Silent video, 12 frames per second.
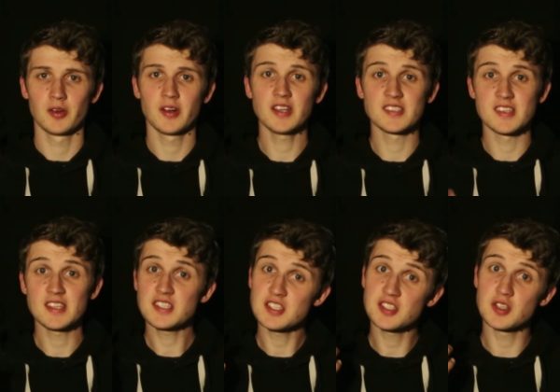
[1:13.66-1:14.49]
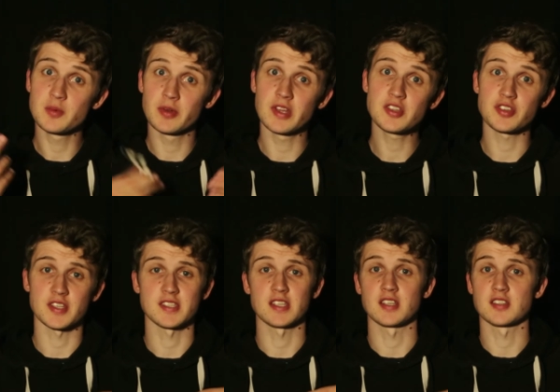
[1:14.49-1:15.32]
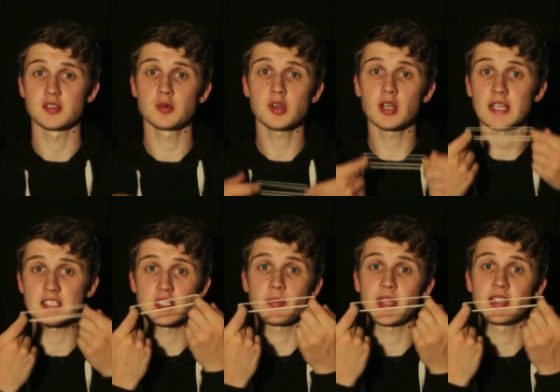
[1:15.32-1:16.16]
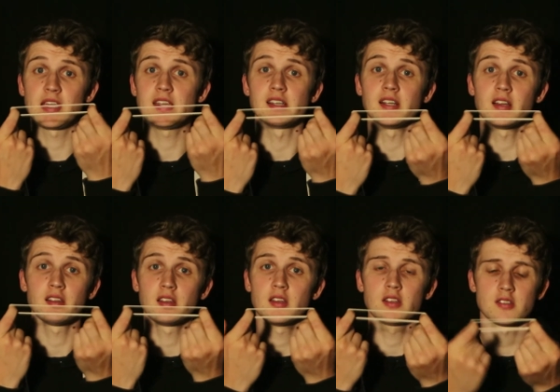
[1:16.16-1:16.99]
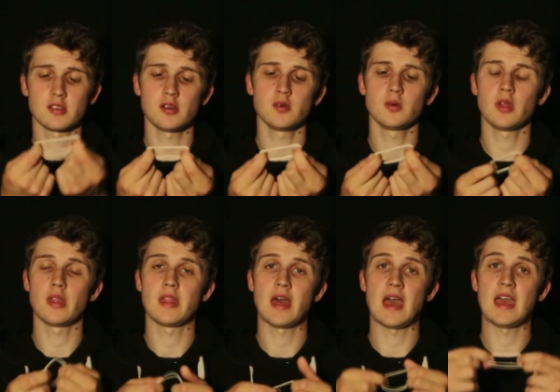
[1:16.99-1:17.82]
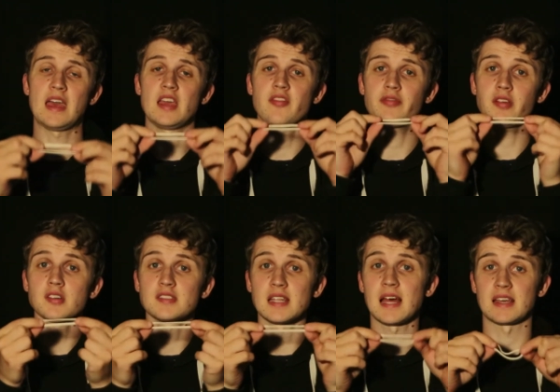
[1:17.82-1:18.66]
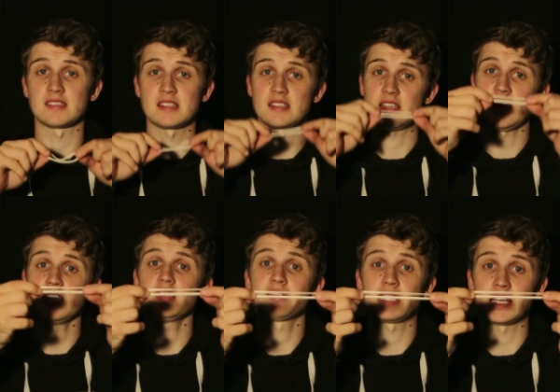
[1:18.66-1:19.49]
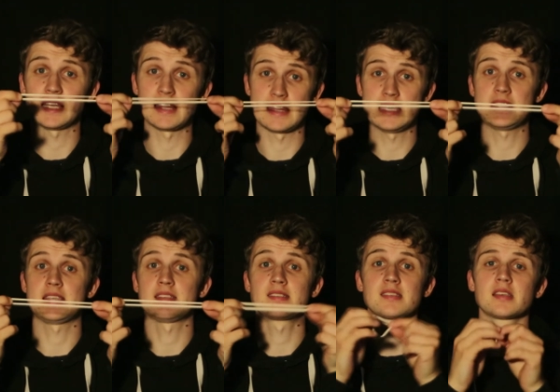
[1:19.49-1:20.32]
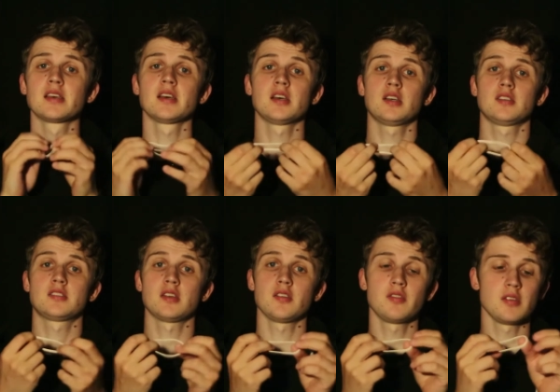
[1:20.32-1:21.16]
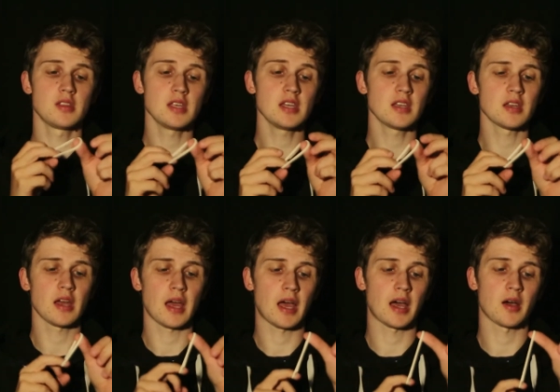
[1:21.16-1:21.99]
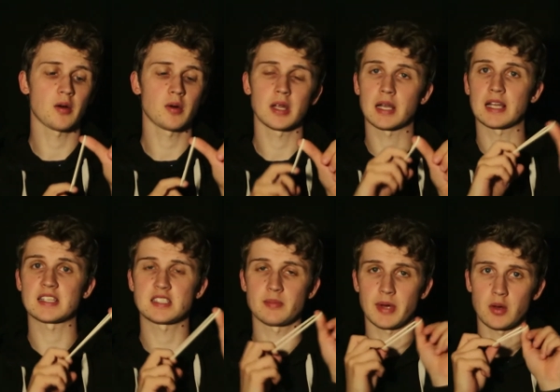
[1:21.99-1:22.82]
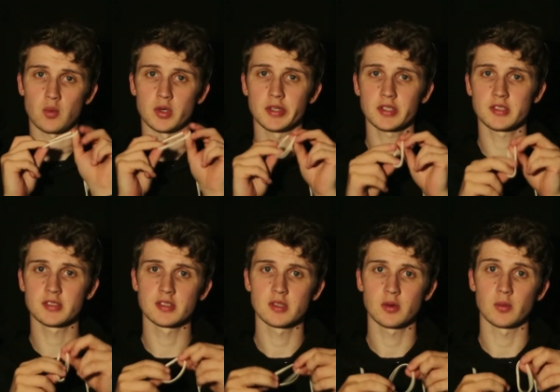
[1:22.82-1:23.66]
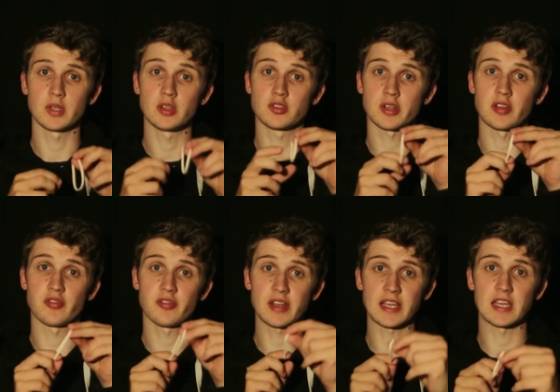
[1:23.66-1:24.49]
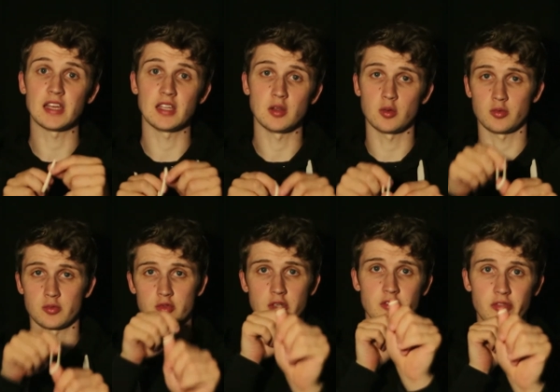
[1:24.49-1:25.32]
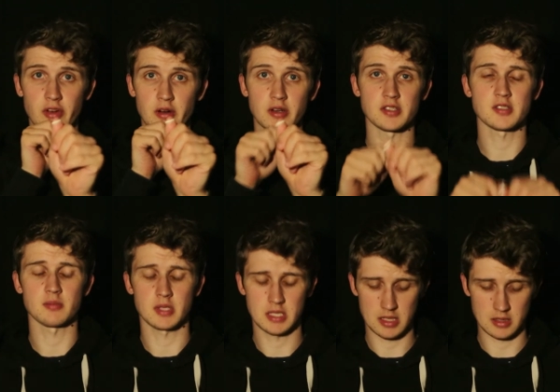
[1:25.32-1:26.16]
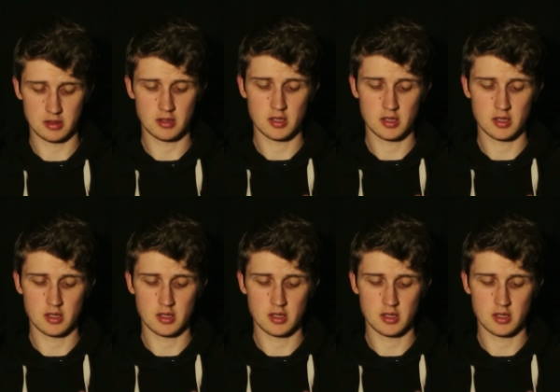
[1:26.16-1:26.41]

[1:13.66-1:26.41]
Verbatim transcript: Right, so this is super interesting. So we've got an elastic band here. So a frog's legs is kind of like these. So if you think how an elastic band works when you try and flick it and you try and fire it at somebody.